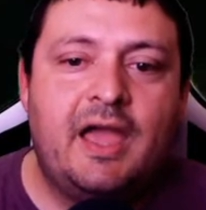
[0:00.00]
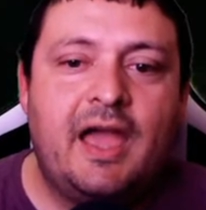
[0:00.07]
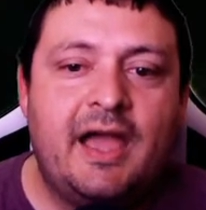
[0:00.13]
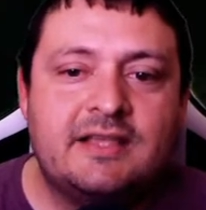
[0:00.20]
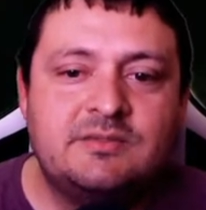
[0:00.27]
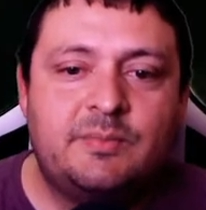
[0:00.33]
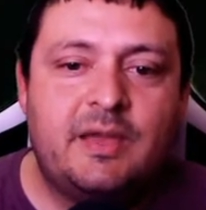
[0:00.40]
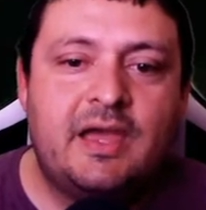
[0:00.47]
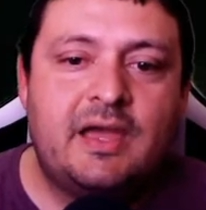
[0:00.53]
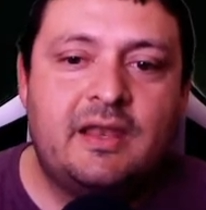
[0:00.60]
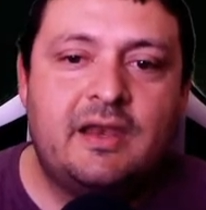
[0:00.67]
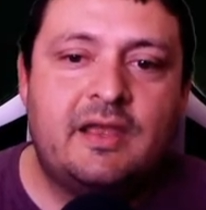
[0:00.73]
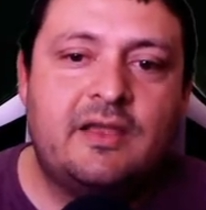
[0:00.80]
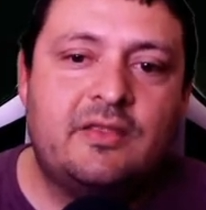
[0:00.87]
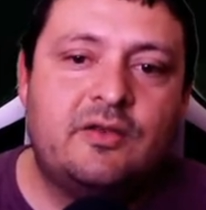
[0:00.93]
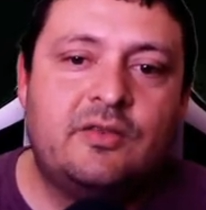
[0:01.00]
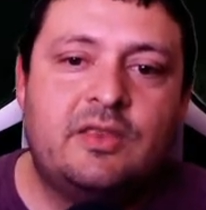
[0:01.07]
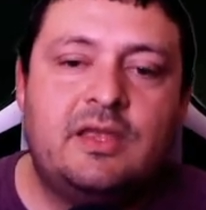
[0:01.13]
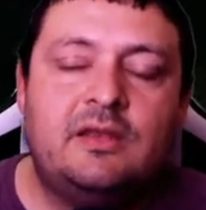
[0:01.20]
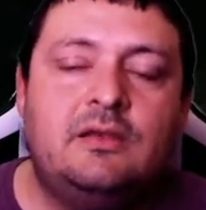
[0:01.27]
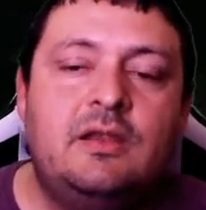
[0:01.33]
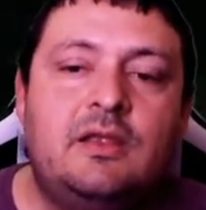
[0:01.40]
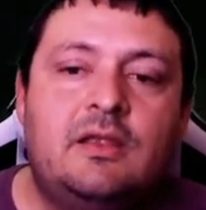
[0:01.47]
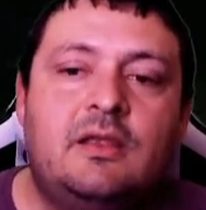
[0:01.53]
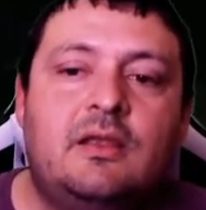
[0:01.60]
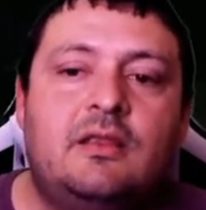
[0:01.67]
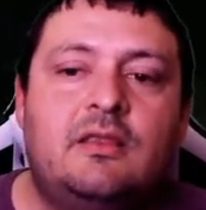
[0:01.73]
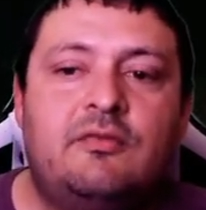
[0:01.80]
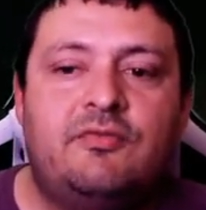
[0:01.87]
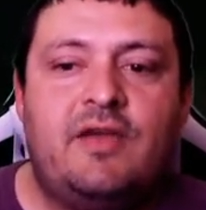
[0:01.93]
as bad other than
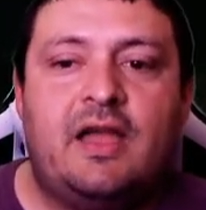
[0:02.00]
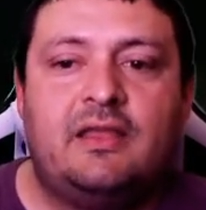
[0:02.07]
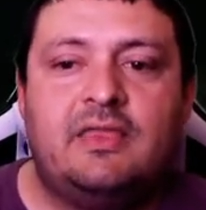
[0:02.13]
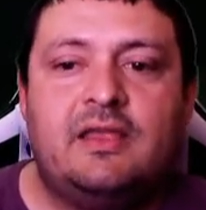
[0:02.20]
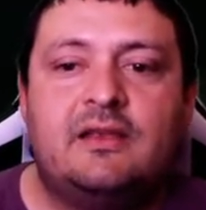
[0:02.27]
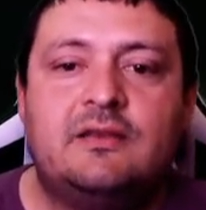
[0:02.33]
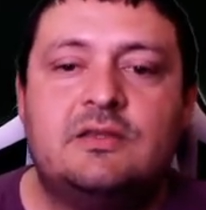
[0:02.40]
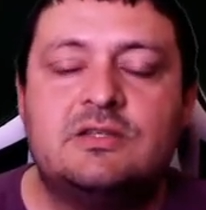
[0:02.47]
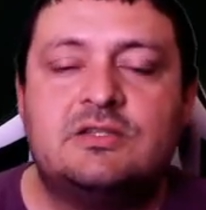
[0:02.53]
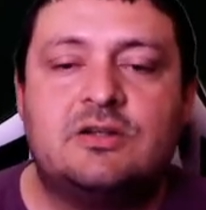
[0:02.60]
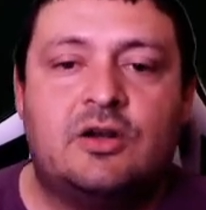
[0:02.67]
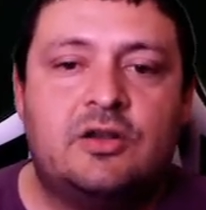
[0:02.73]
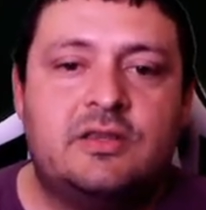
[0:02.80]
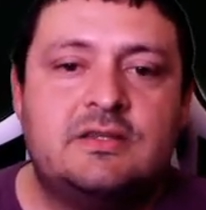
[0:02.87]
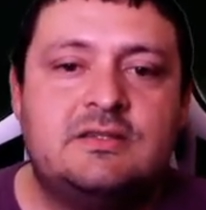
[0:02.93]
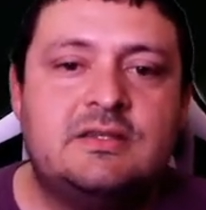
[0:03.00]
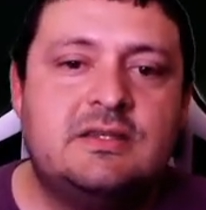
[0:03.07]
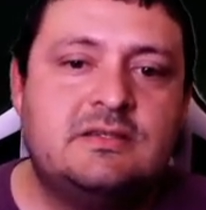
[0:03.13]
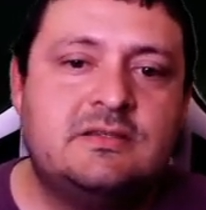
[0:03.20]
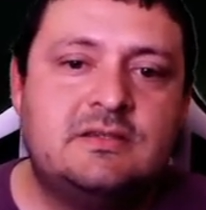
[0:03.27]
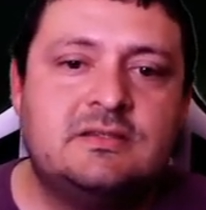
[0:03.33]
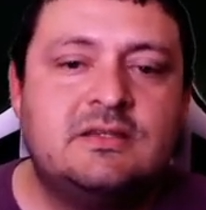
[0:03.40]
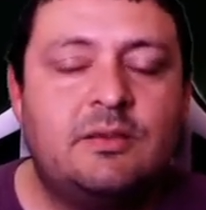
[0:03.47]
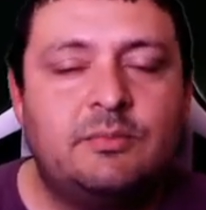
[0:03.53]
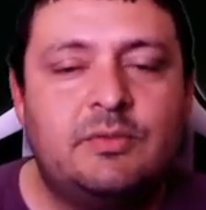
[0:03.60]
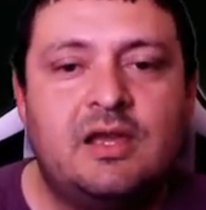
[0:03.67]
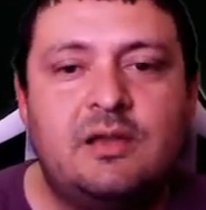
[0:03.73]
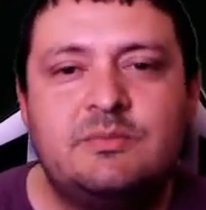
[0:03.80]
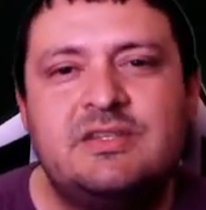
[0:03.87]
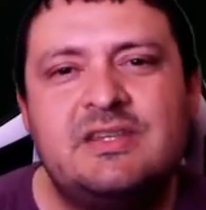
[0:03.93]
the fact that the start of the season,
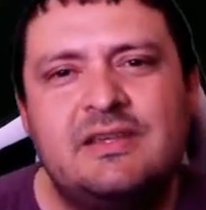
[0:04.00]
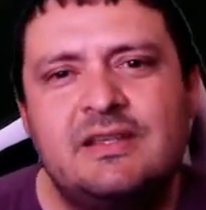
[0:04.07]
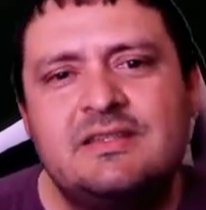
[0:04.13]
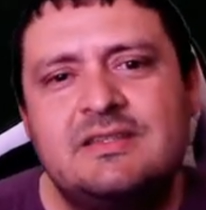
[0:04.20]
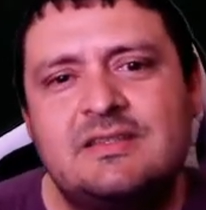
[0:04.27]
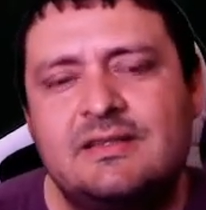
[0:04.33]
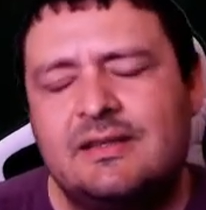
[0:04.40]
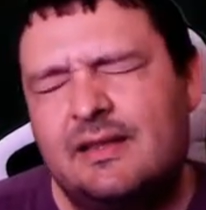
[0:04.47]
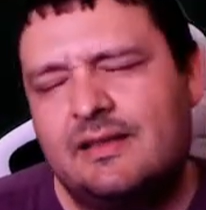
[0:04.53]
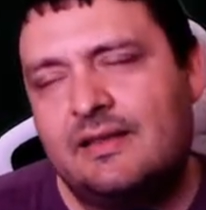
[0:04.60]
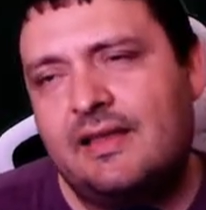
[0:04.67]
sometimes it's